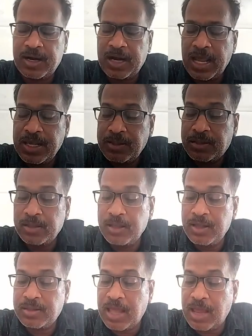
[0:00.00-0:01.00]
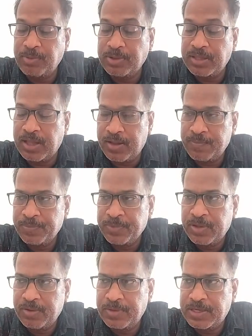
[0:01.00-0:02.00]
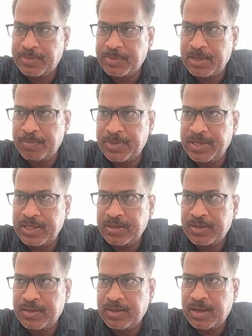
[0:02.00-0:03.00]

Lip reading: rice is having the vitamin B,